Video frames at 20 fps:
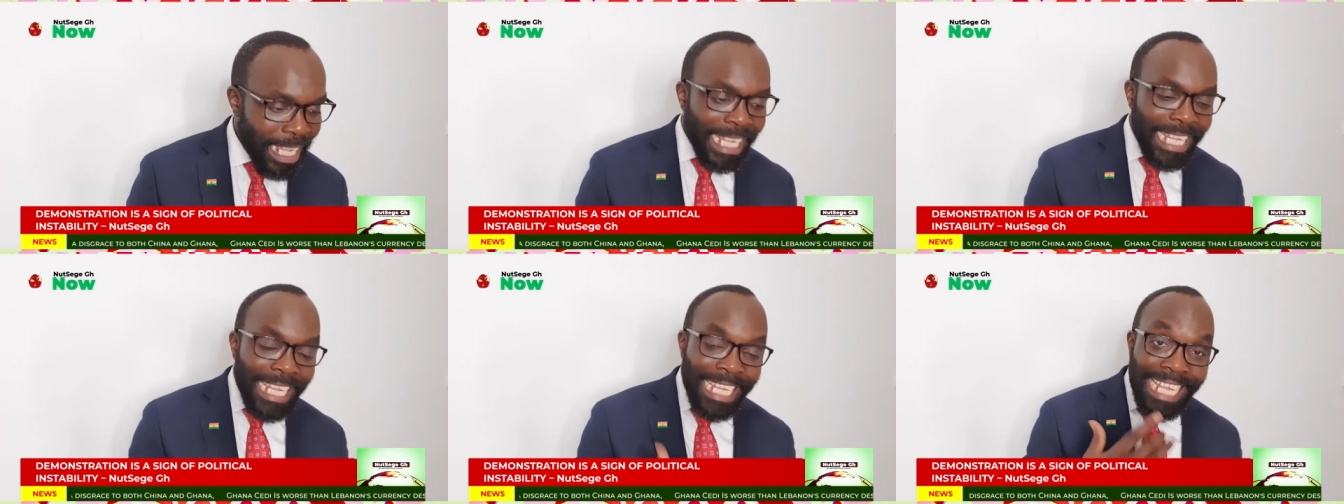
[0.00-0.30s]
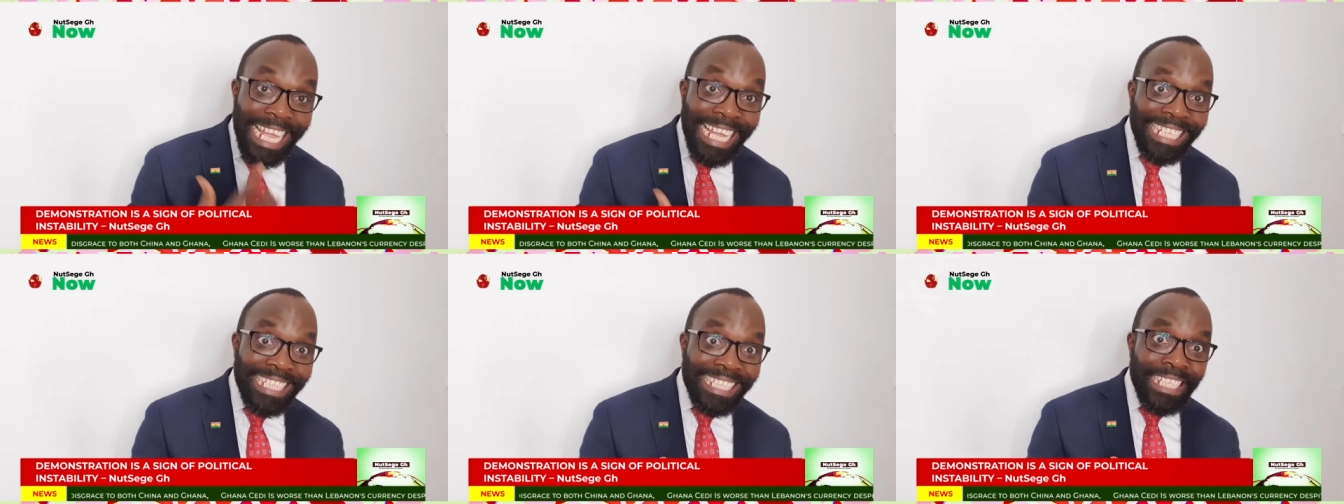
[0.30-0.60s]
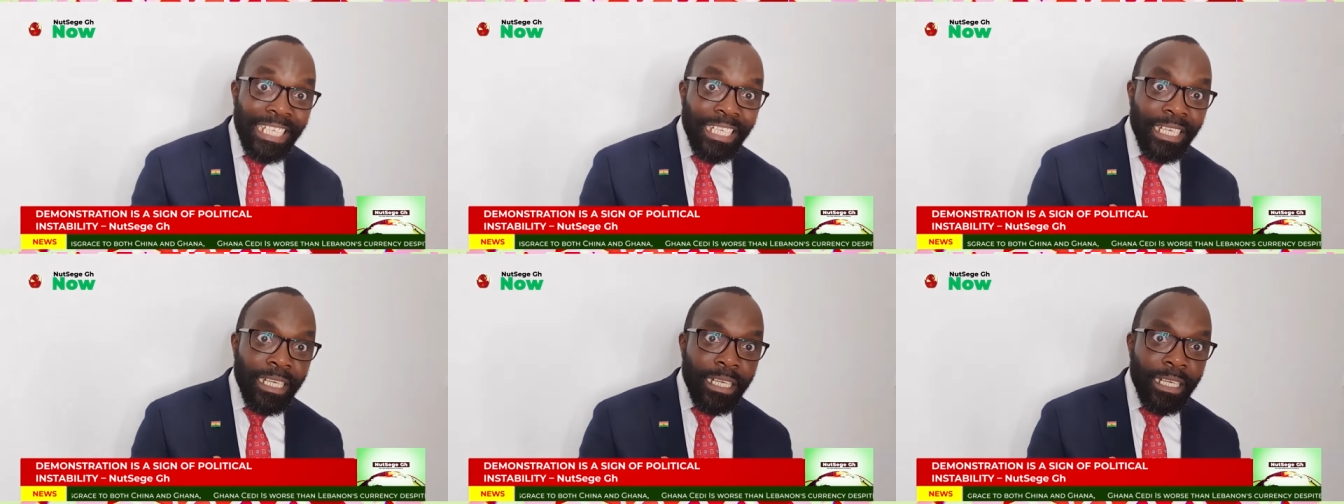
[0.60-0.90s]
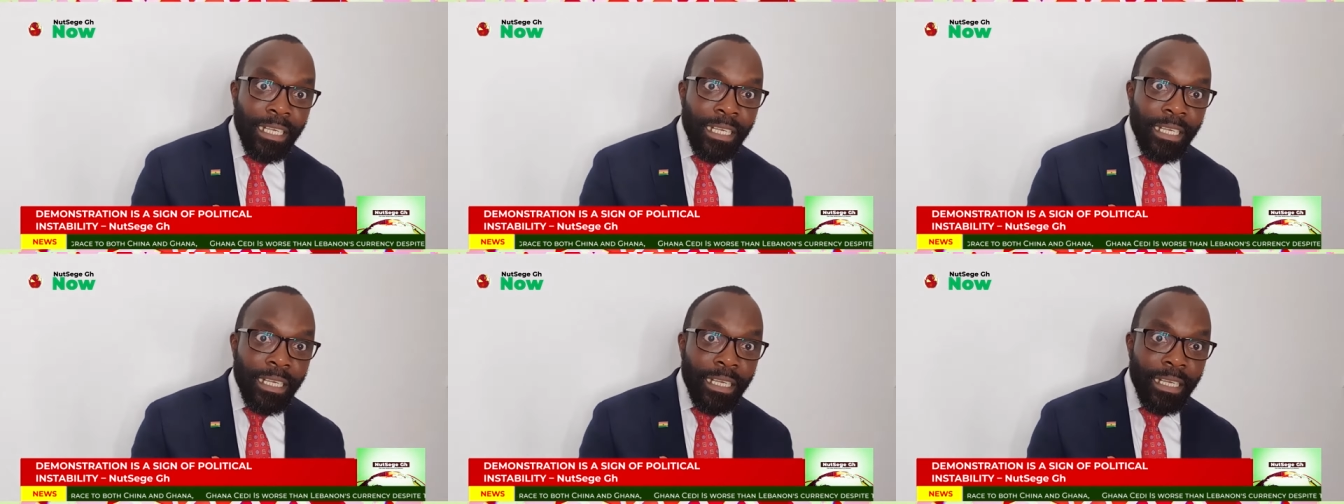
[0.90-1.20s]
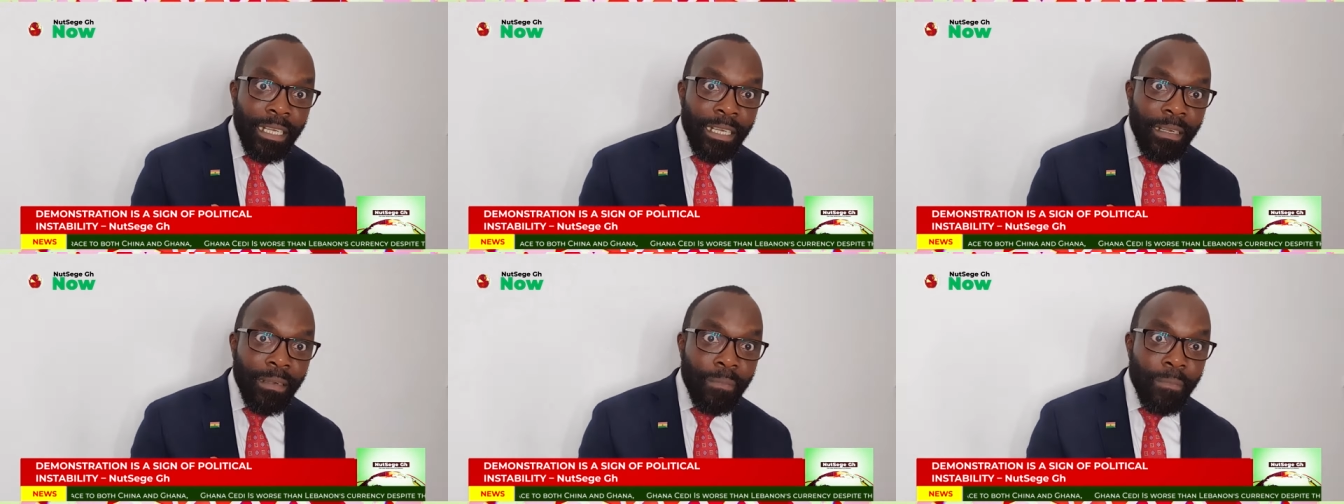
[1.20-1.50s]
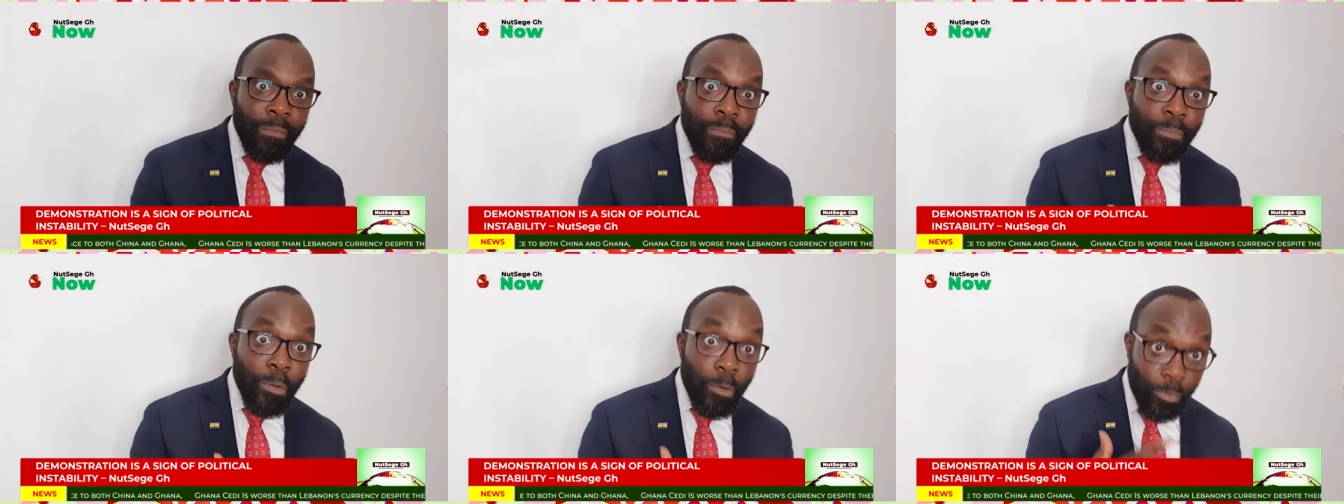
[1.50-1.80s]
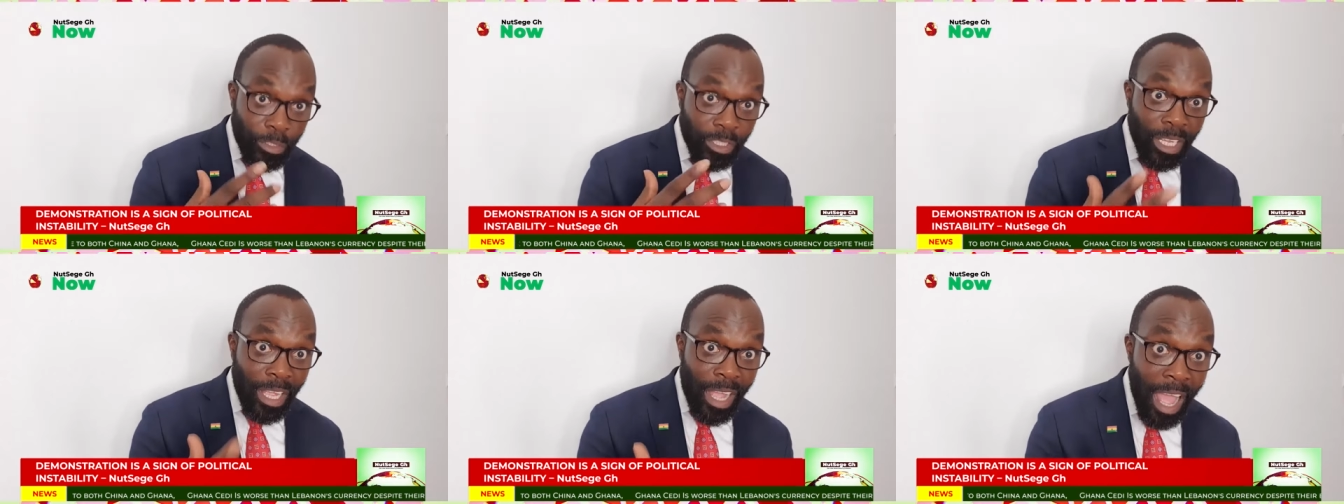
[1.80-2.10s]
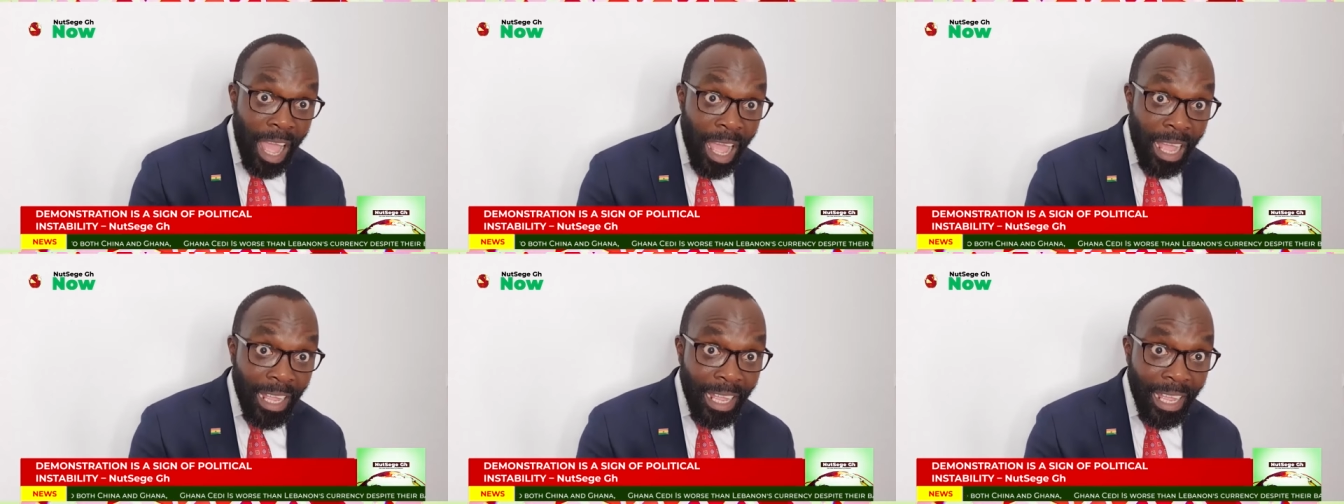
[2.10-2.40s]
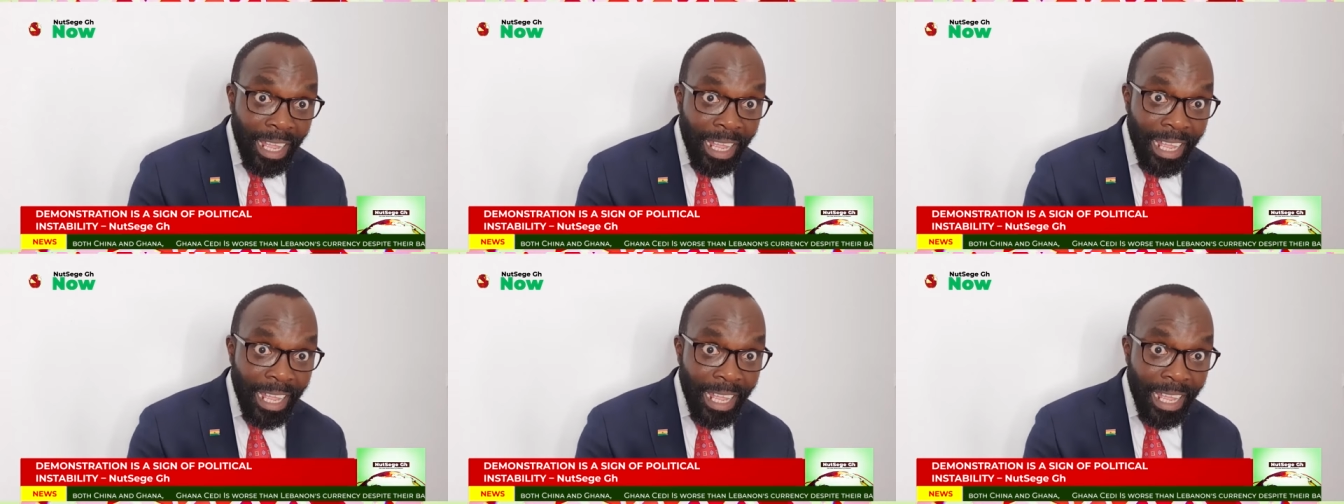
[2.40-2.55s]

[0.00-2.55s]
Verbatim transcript: Yet, Professor Hanke